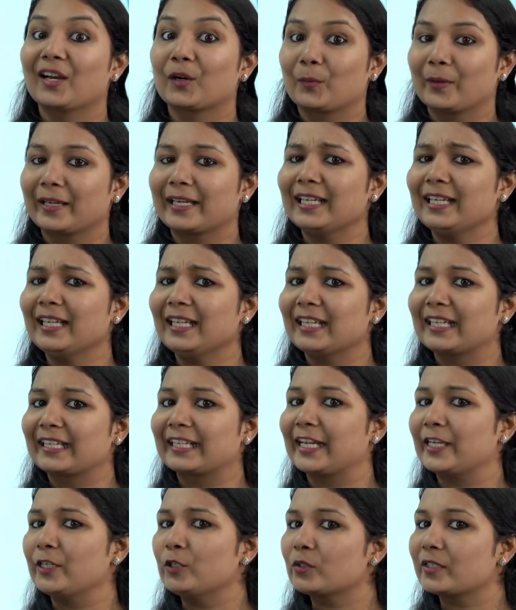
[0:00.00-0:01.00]
Quickly,
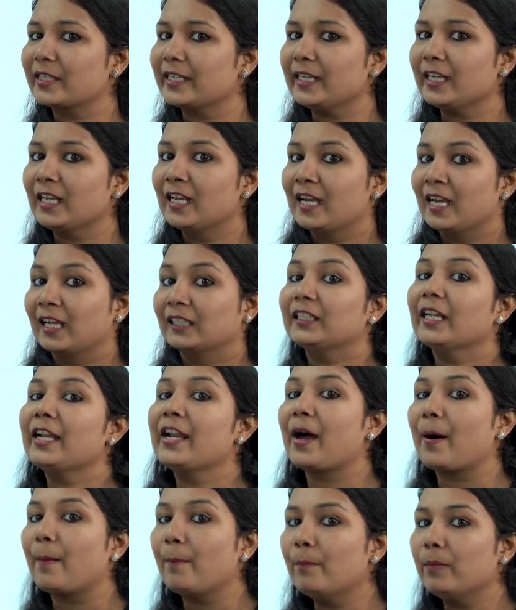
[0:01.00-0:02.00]
can you see? The
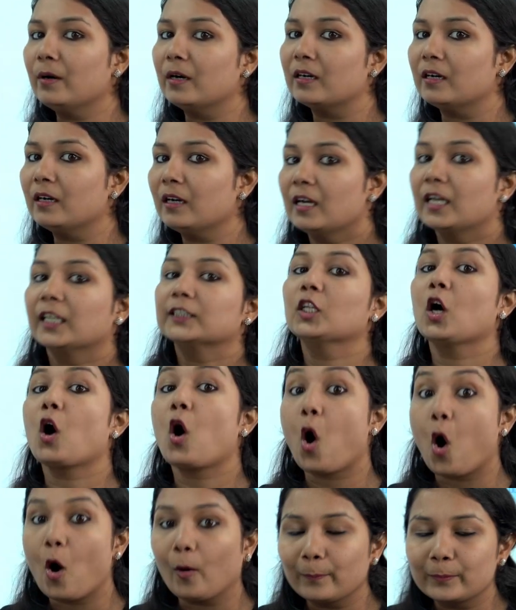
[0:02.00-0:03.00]
number, the
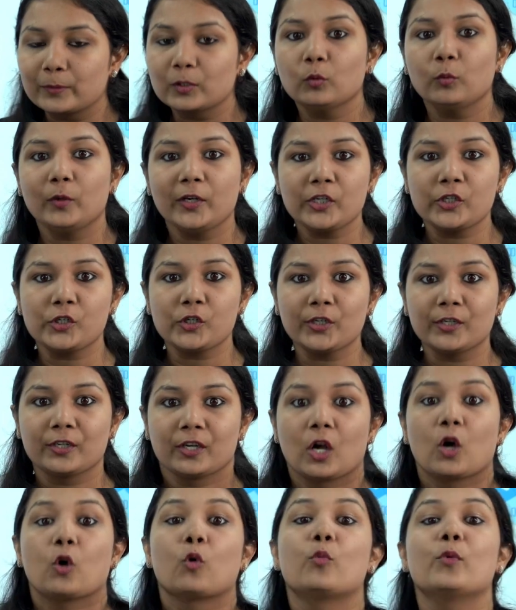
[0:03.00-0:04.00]
observation
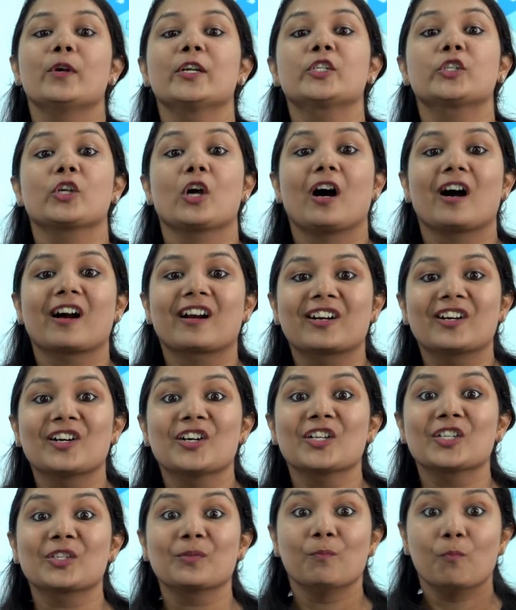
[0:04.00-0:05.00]
which
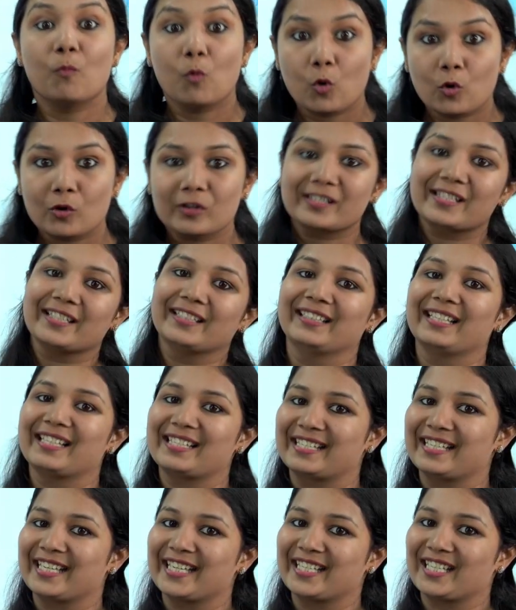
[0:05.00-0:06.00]
occurs most in this
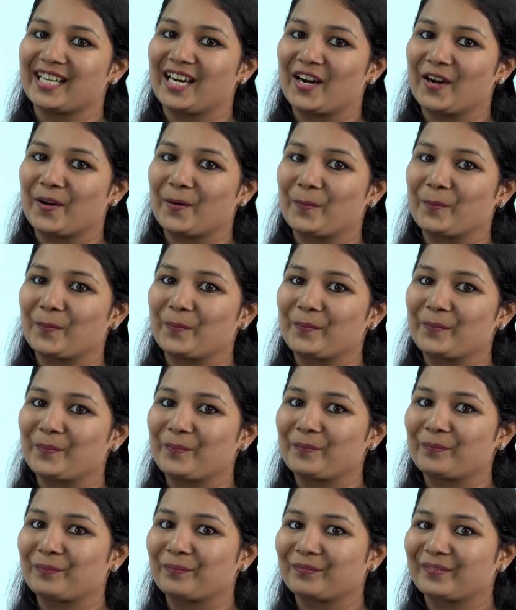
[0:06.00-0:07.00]
data.
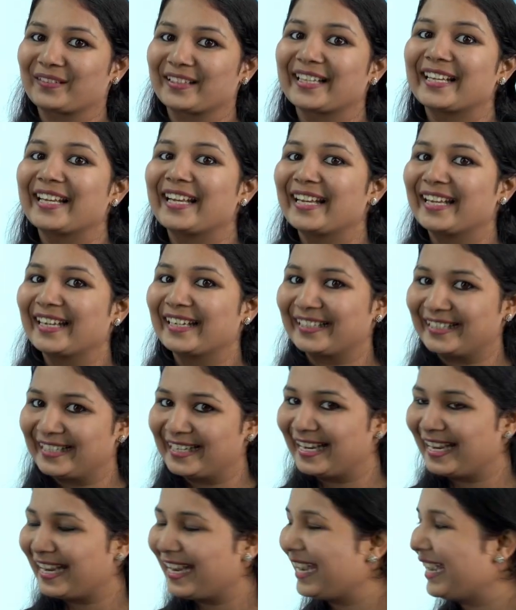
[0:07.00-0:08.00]

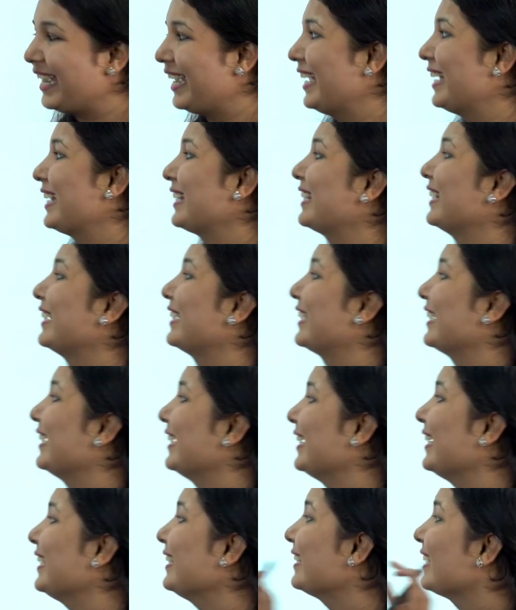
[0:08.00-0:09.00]
Yes, it
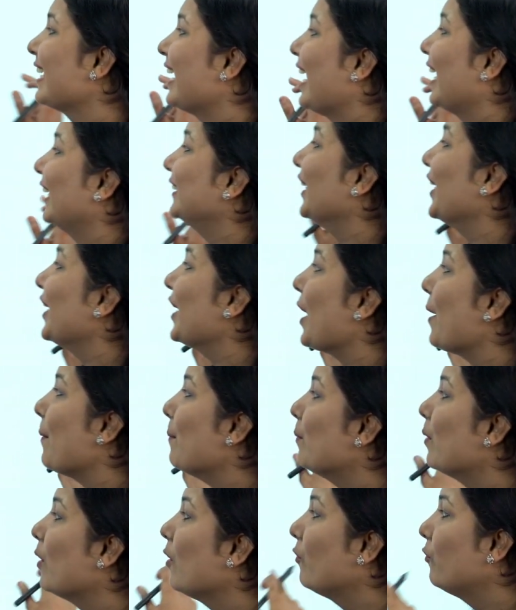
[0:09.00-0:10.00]
is the
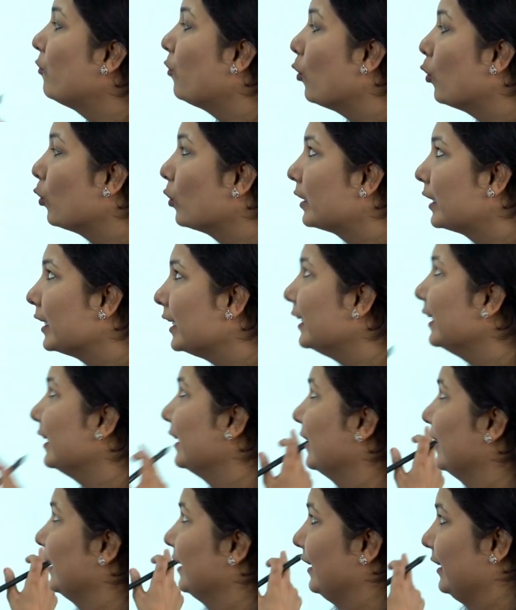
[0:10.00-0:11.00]
number
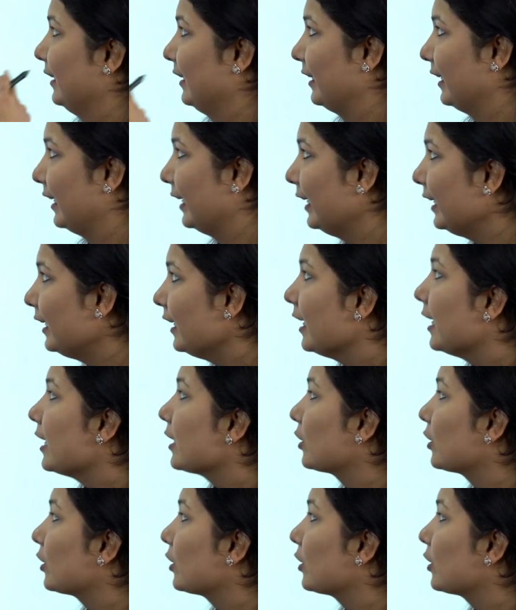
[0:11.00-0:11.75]
14, right?